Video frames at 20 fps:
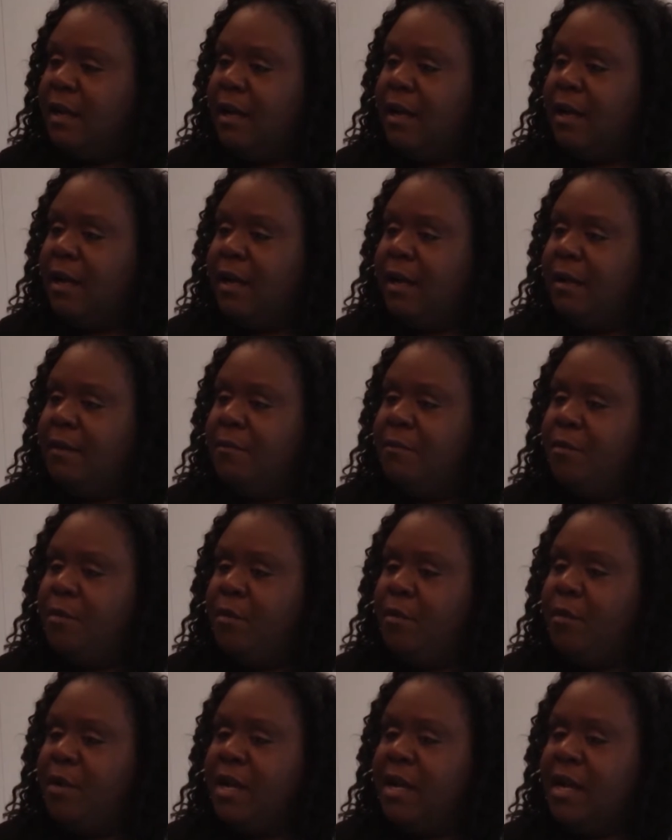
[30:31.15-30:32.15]

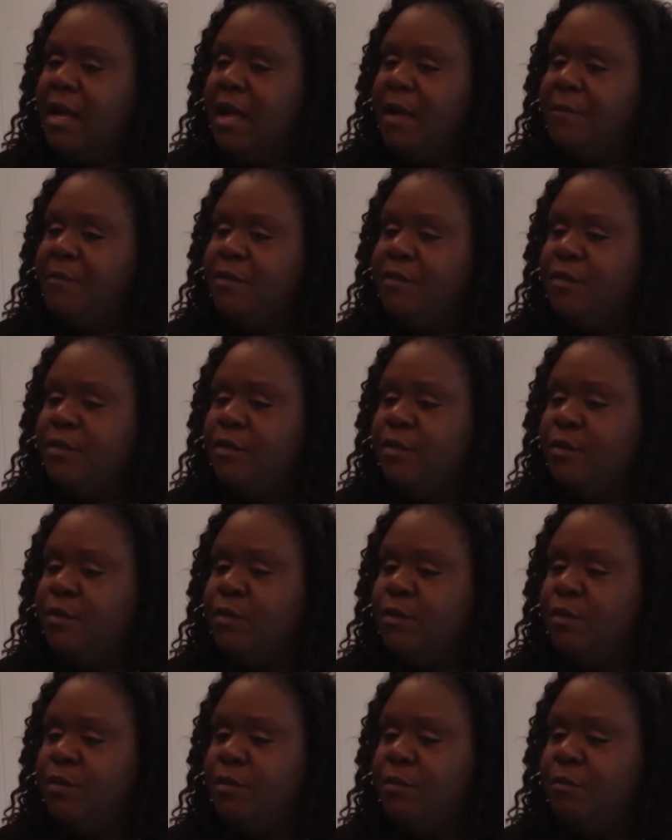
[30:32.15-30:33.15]
When it comes
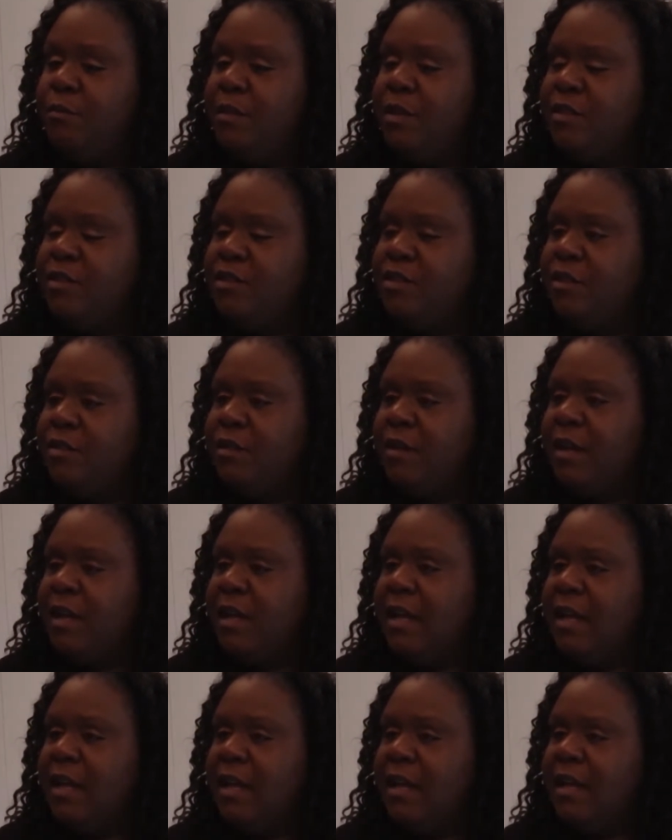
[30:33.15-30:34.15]
to
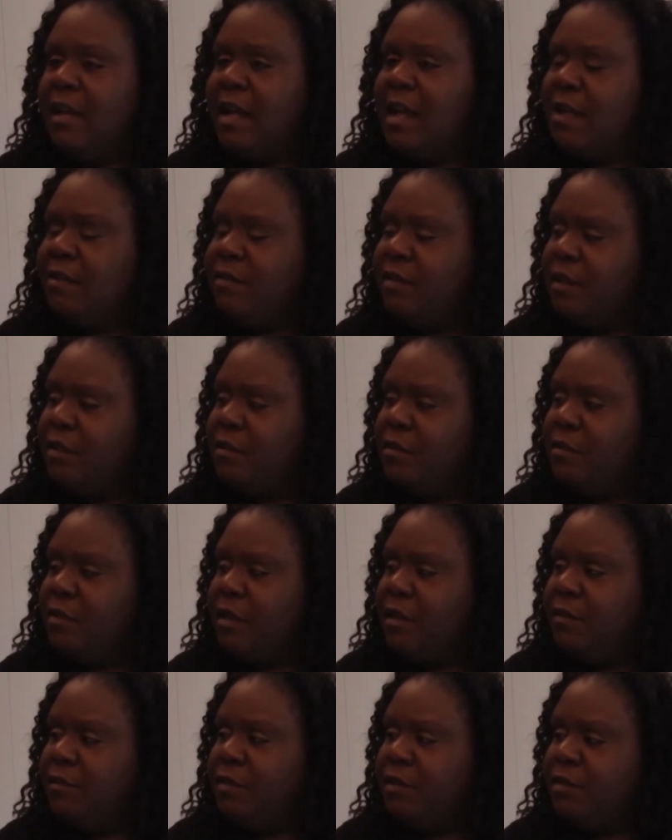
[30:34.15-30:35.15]
ministering and counseling with
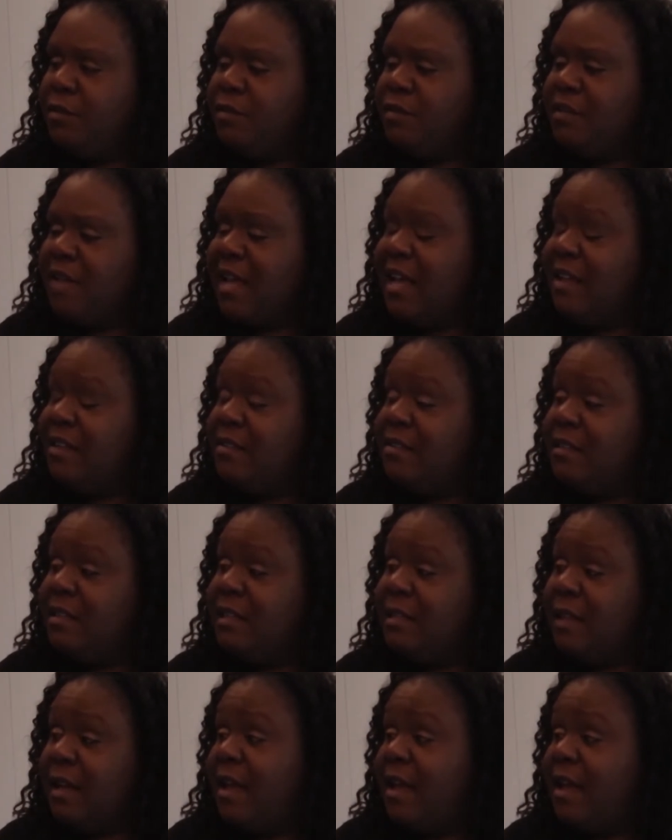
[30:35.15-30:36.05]
individuals as